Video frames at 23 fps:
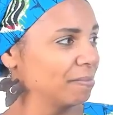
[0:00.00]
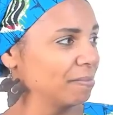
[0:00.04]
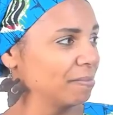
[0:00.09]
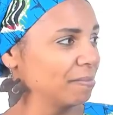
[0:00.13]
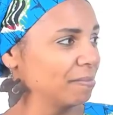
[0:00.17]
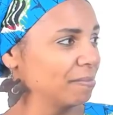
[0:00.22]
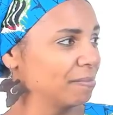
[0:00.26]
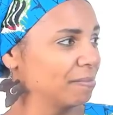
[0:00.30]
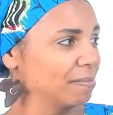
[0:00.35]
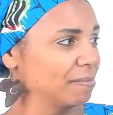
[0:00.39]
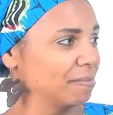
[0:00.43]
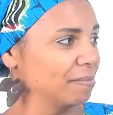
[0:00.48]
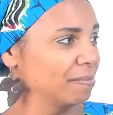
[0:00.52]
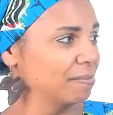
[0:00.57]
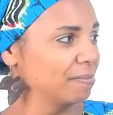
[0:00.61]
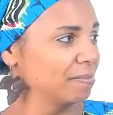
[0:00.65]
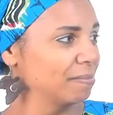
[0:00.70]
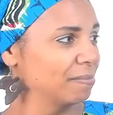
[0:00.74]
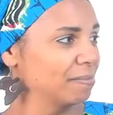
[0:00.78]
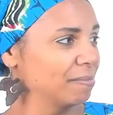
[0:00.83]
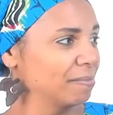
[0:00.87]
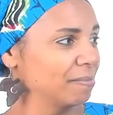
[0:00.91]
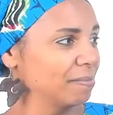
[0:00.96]

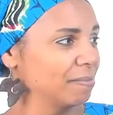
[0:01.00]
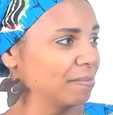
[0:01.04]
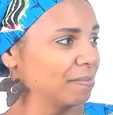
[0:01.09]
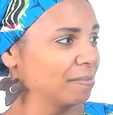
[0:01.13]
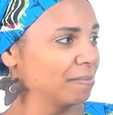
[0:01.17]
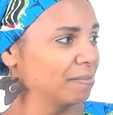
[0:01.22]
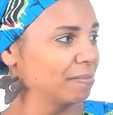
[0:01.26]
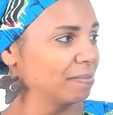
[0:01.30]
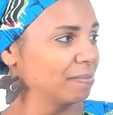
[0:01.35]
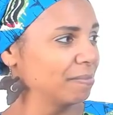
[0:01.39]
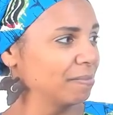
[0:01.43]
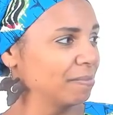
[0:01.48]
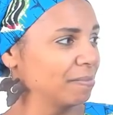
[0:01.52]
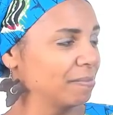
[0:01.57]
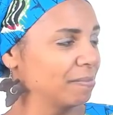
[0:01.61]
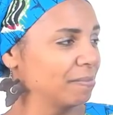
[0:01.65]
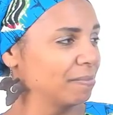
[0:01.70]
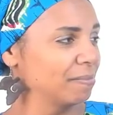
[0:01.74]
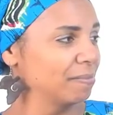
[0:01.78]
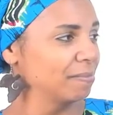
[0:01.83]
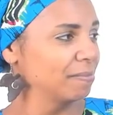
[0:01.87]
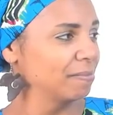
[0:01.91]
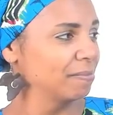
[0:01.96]

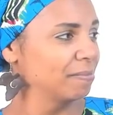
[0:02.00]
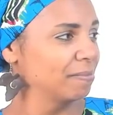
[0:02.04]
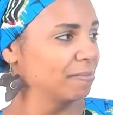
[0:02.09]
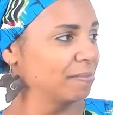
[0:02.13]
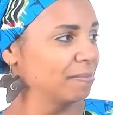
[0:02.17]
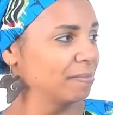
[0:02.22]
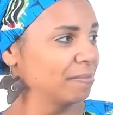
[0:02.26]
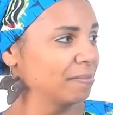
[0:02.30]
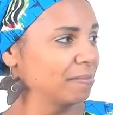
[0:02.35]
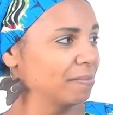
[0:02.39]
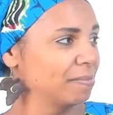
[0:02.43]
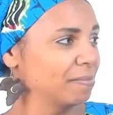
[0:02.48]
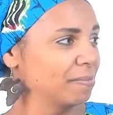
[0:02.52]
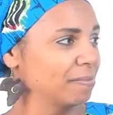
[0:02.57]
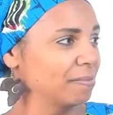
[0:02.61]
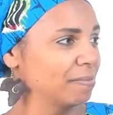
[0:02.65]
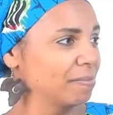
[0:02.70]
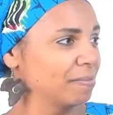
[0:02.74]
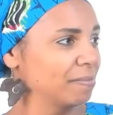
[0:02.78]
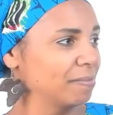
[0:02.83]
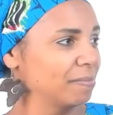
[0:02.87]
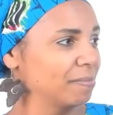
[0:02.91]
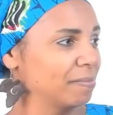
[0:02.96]

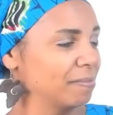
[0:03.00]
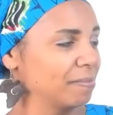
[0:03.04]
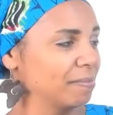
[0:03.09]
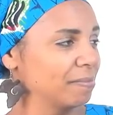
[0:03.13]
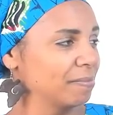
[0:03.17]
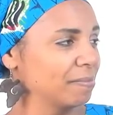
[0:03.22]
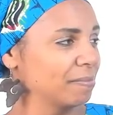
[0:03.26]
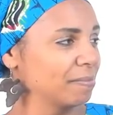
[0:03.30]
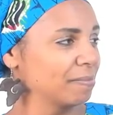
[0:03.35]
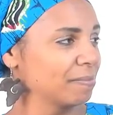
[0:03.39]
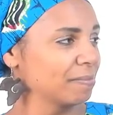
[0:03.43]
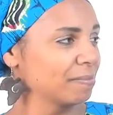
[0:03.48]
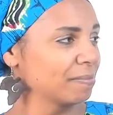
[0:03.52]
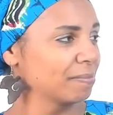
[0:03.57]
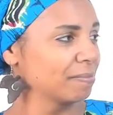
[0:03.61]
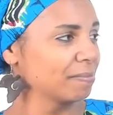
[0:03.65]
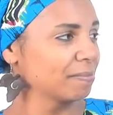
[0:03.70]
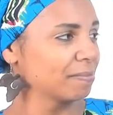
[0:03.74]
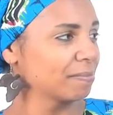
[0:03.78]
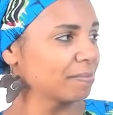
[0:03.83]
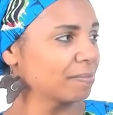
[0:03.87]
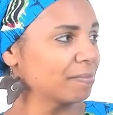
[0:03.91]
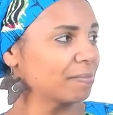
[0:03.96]

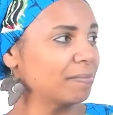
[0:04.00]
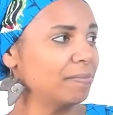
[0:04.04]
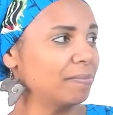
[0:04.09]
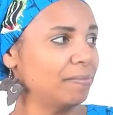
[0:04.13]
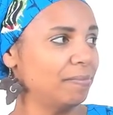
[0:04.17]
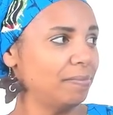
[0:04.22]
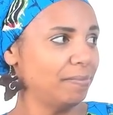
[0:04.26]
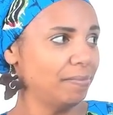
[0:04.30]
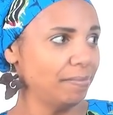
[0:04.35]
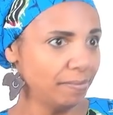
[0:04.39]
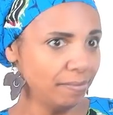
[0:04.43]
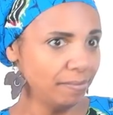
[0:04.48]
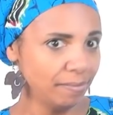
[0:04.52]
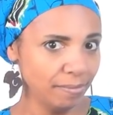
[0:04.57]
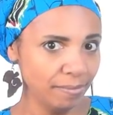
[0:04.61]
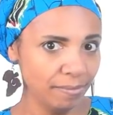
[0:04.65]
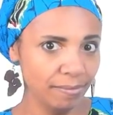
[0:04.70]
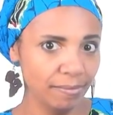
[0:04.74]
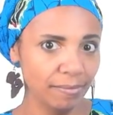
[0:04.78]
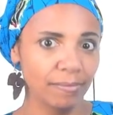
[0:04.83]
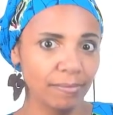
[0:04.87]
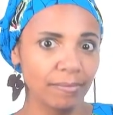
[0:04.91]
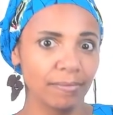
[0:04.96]

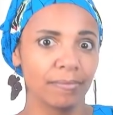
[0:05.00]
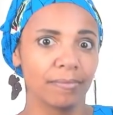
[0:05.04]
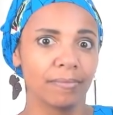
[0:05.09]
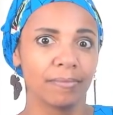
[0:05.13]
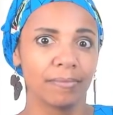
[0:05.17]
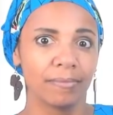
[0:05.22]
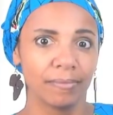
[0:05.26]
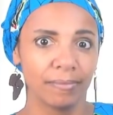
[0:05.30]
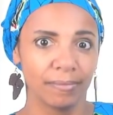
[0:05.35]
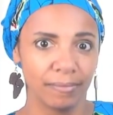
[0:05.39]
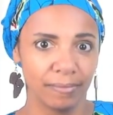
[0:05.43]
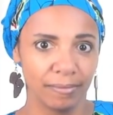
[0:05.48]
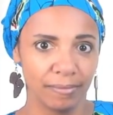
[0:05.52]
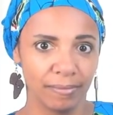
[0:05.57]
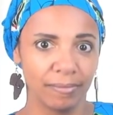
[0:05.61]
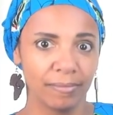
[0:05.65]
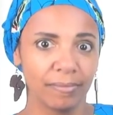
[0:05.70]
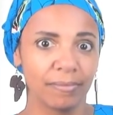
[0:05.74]
This person isn't speaking.